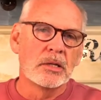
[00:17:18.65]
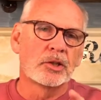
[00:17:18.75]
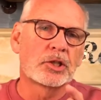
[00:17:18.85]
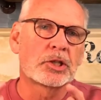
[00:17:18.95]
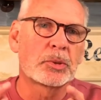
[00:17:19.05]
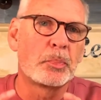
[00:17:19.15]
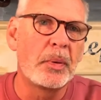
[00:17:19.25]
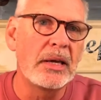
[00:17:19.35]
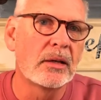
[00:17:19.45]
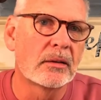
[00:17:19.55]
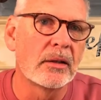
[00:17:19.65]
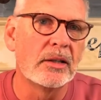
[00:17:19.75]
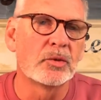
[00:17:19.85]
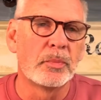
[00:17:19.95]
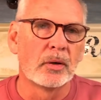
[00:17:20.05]
Speak to
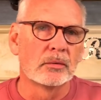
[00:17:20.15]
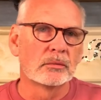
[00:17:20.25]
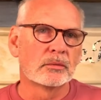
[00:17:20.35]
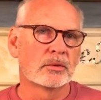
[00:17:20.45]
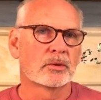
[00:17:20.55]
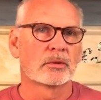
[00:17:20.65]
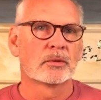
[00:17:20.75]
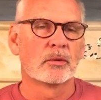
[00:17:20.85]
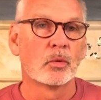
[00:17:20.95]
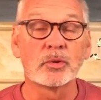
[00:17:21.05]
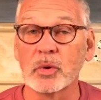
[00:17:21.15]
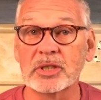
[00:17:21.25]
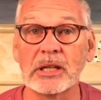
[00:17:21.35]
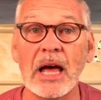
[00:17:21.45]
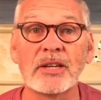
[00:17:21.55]
these bones.
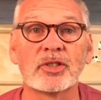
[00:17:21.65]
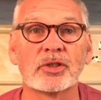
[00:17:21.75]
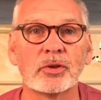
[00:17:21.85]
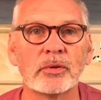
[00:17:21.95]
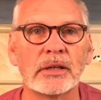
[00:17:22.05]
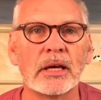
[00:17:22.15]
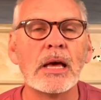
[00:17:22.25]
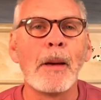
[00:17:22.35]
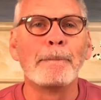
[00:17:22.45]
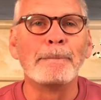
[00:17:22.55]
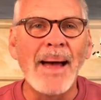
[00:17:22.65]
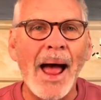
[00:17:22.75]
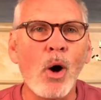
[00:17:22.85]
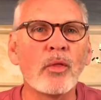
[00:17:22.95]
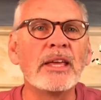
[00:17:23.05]
What's Elisha doing?
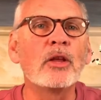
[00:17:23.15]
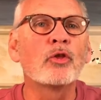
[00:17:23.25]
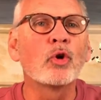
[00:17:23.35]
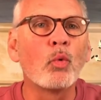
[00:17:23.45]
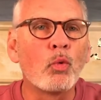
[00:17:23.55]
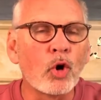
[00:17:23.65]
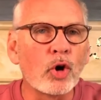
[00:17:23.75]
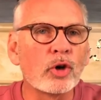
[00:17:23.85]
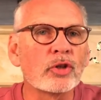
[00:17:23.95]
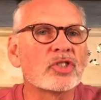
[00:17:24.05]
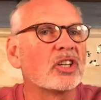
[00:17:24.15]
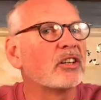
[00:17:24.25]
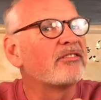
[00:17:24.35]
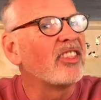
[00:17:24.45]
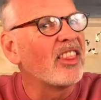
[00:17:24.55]
Mouthing the words
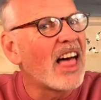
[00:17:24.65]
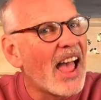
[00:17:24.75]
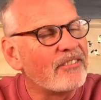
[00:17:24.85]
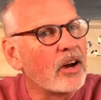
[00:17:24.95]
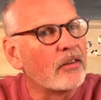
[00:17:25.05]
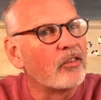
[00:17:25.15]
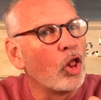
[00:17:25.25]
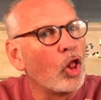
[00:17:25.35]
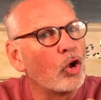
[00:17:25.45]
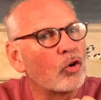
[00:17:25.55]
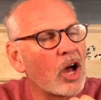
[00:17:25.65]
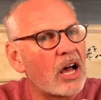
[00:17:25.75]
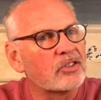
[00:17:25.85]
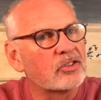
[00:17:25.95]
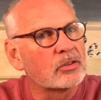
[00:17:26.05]
of life, of the
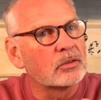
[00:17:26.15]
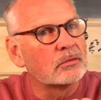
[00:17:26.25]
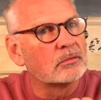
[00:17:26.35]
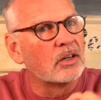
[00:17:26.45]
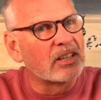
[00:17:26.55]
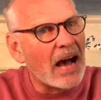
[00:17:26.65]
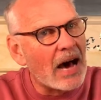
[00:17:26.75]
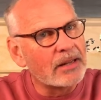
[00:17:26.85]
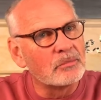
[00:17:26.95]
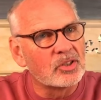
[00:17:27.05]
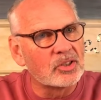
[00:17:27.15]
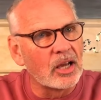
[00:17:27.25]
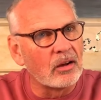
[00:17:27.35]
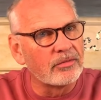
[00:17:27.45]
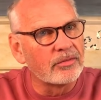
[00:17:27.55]
Logos, of God
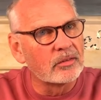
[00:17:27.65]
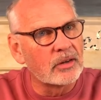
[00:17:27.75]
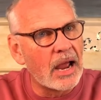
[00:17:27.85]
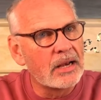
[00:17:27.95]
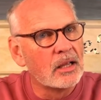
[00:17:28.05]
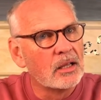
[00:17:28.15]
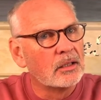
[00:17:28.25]
himself. Right?